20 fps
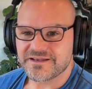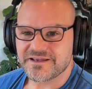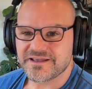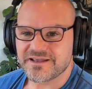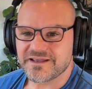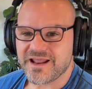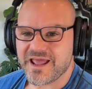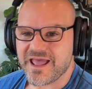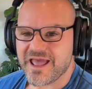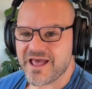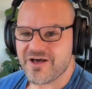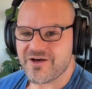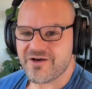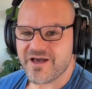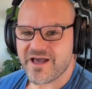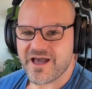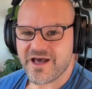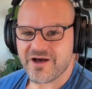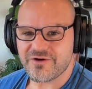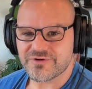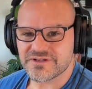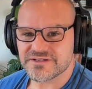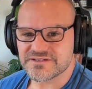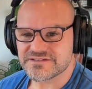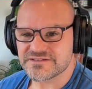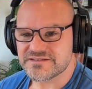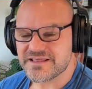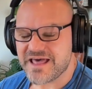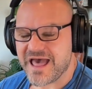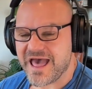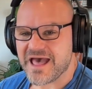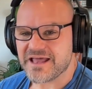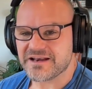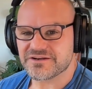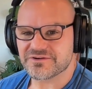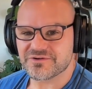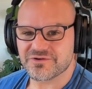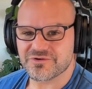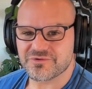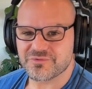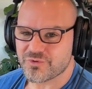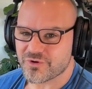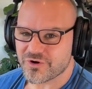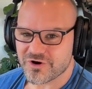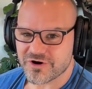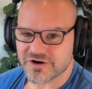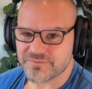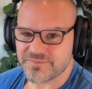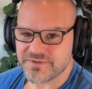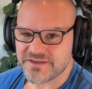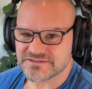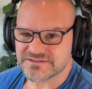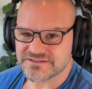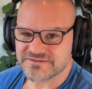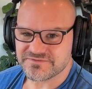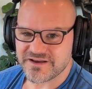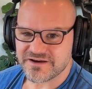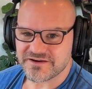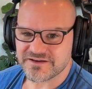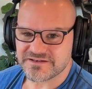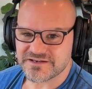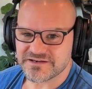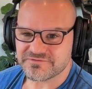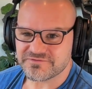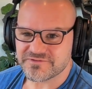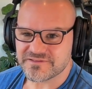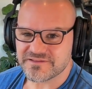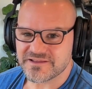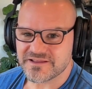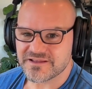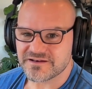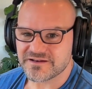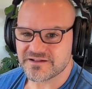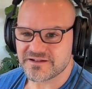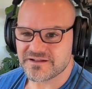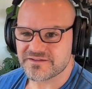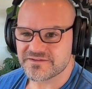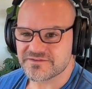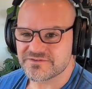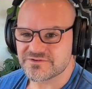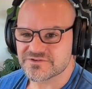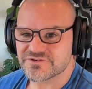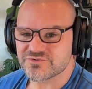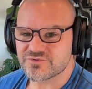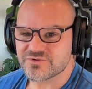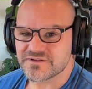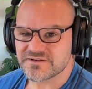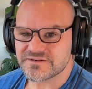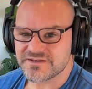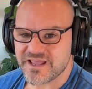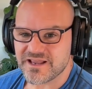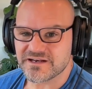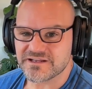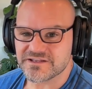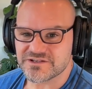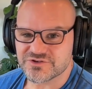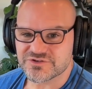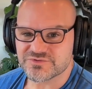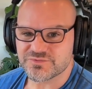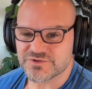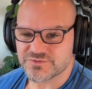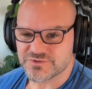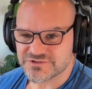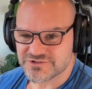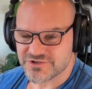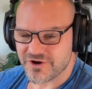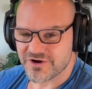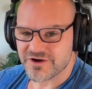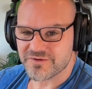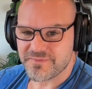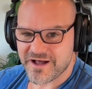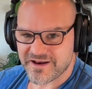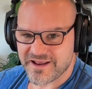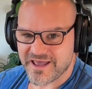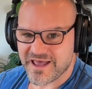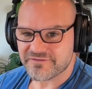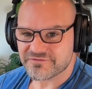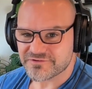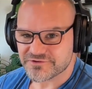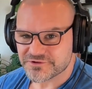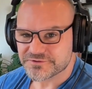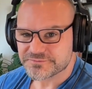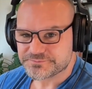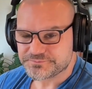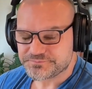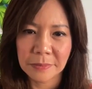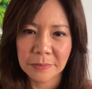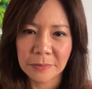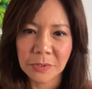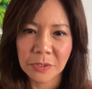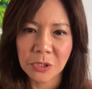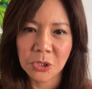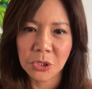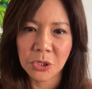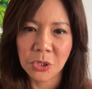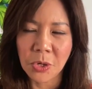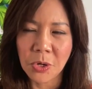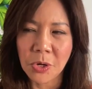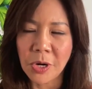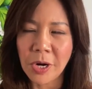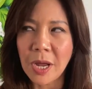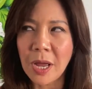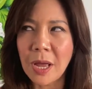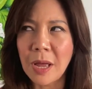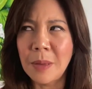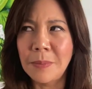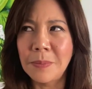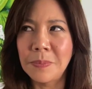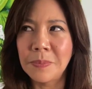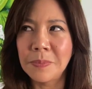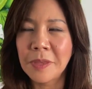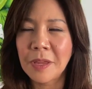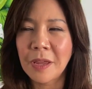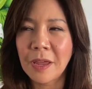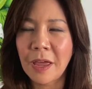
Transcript: and how how does that work because it's very different than uh, you know sort of the daily use which we'll talk about after sure um,